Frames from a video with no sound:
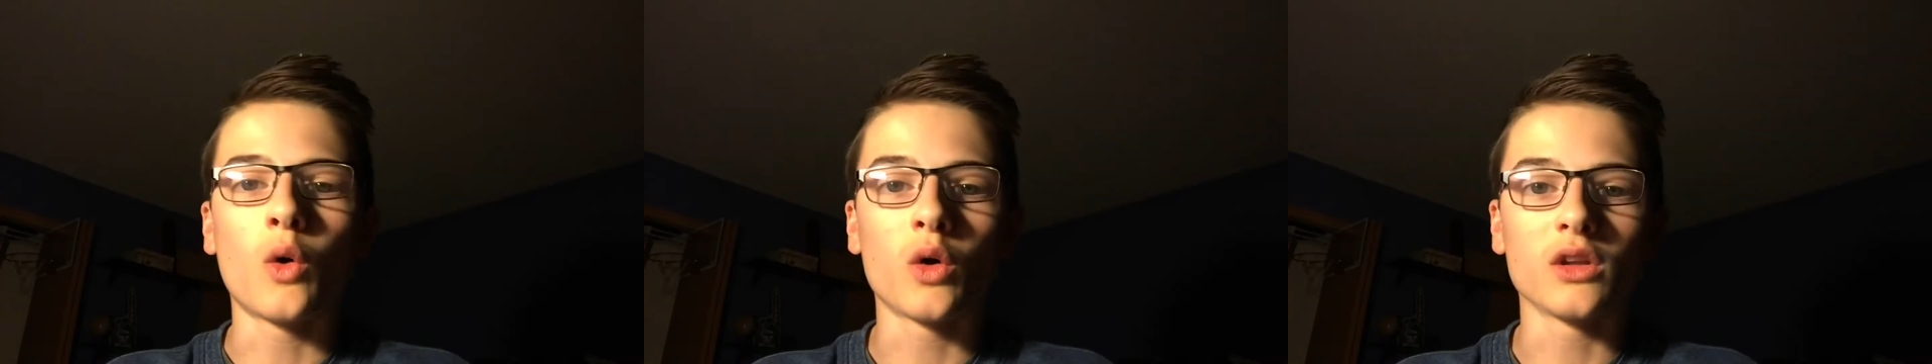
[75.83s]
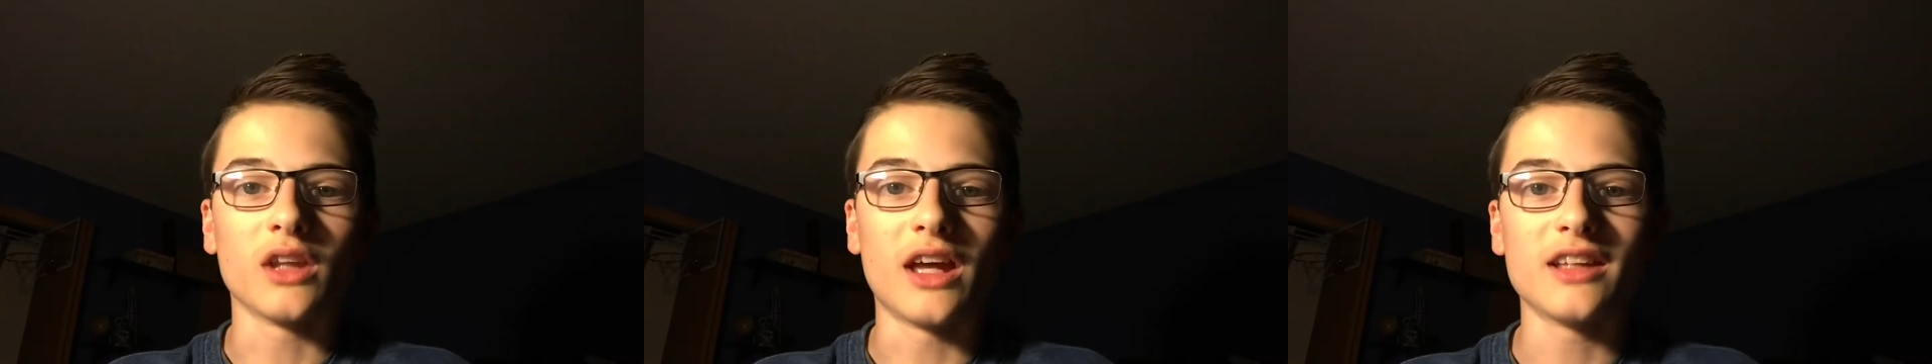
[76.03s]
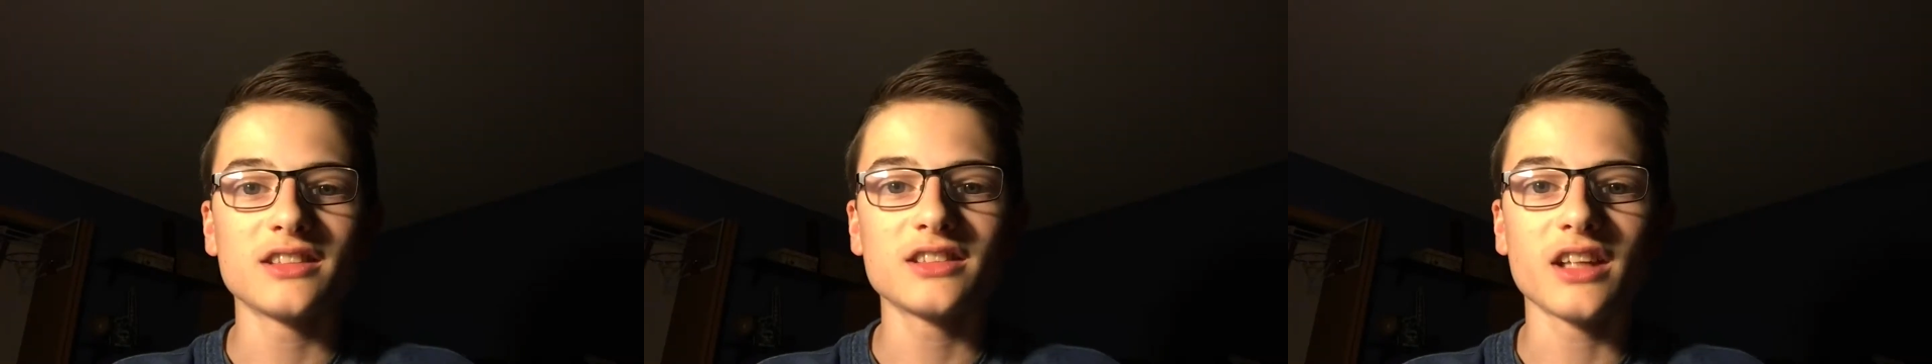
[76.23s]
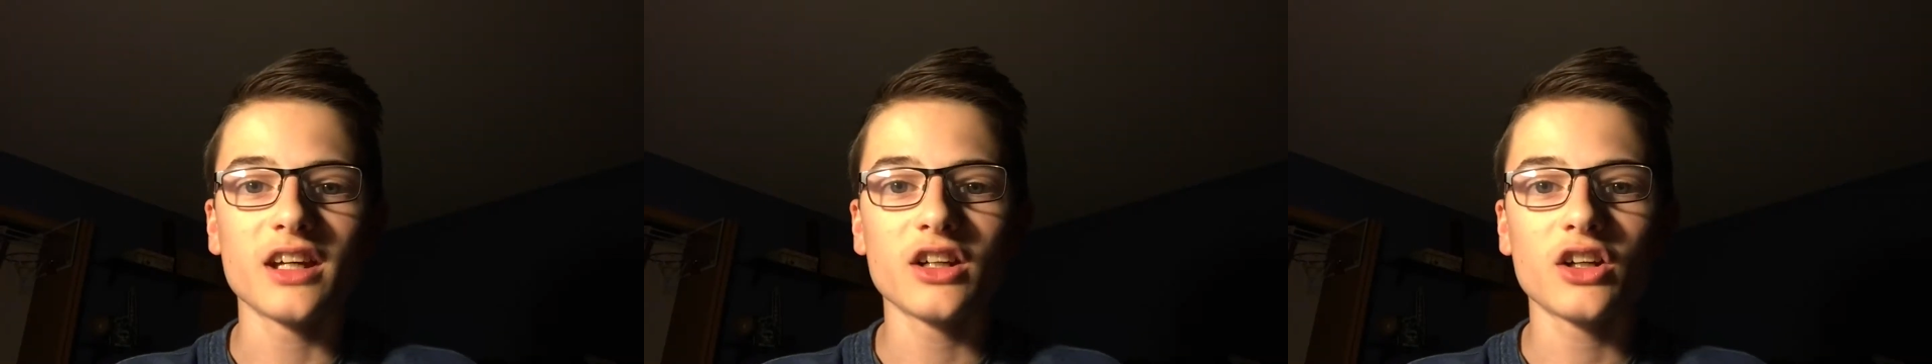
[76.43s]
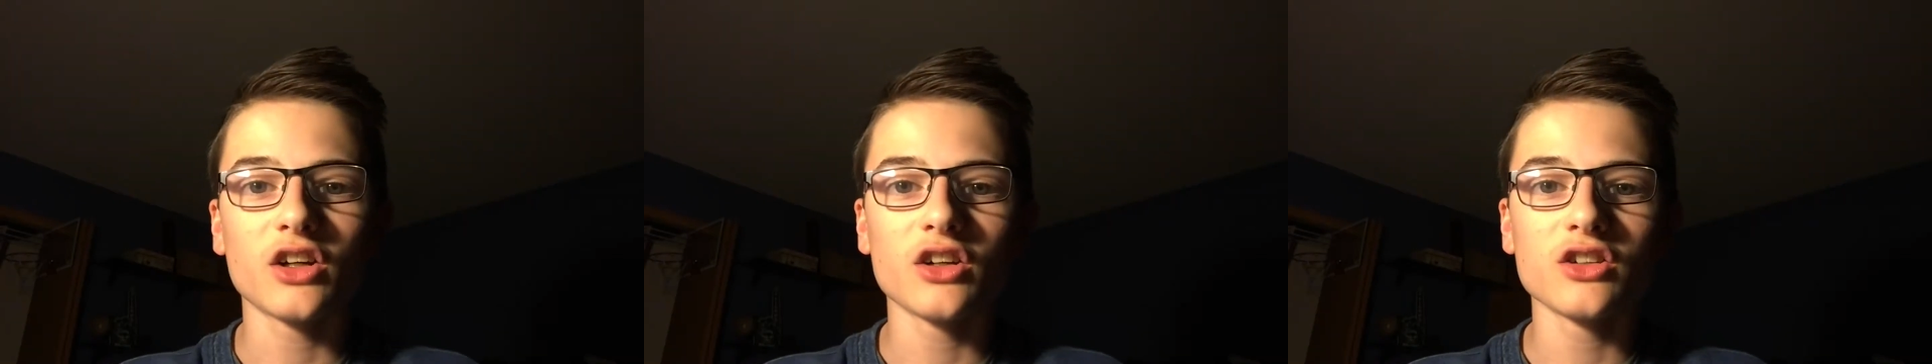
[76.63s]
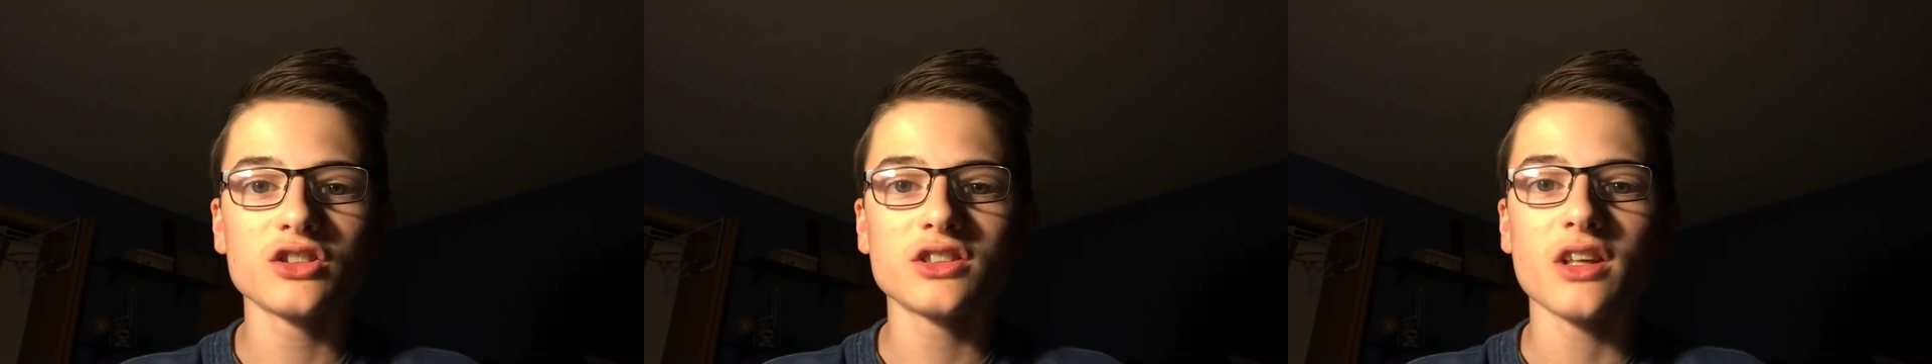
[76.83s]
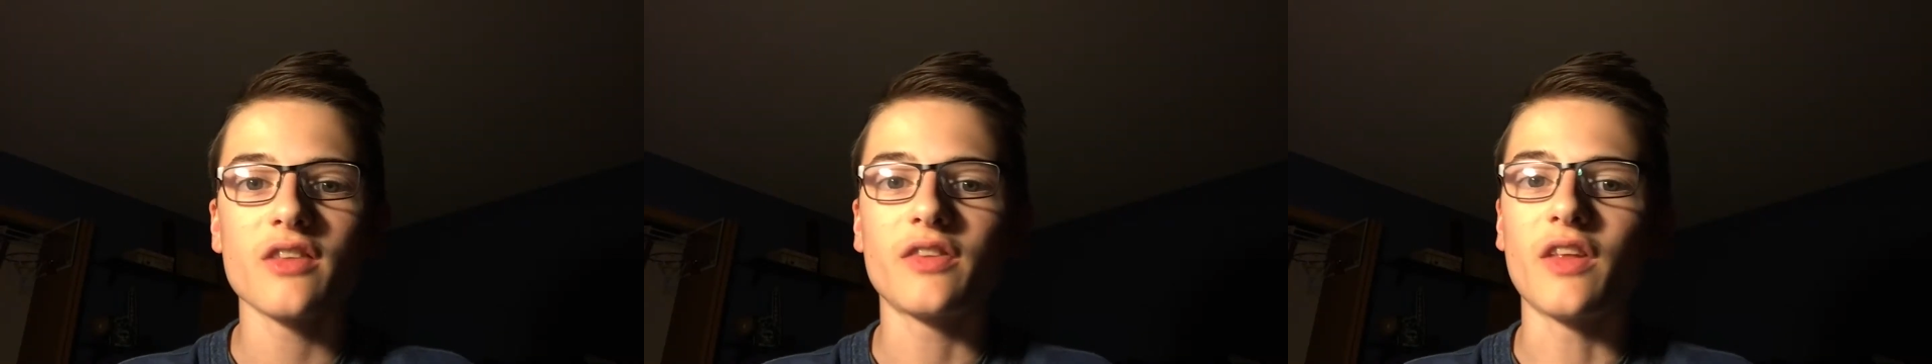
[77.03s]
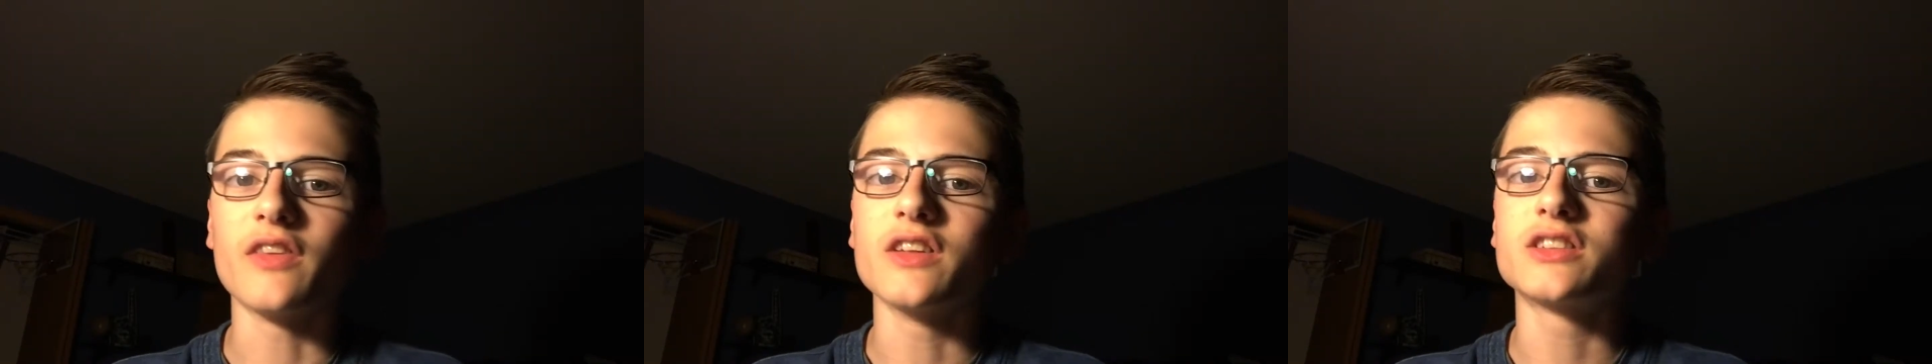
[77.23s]
or landslide occurs,
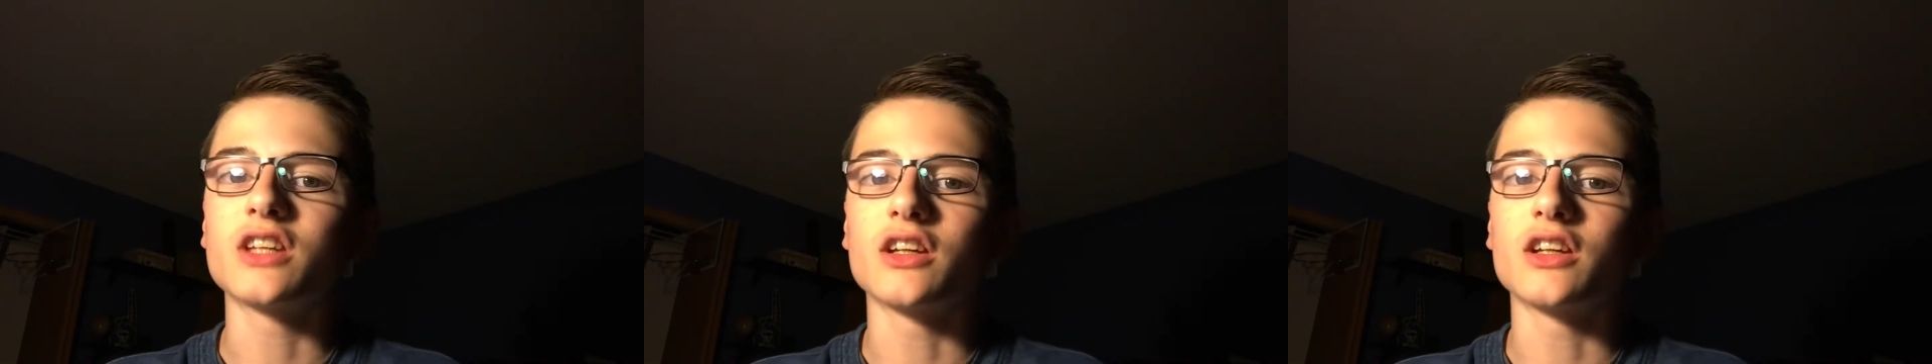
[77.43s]
then this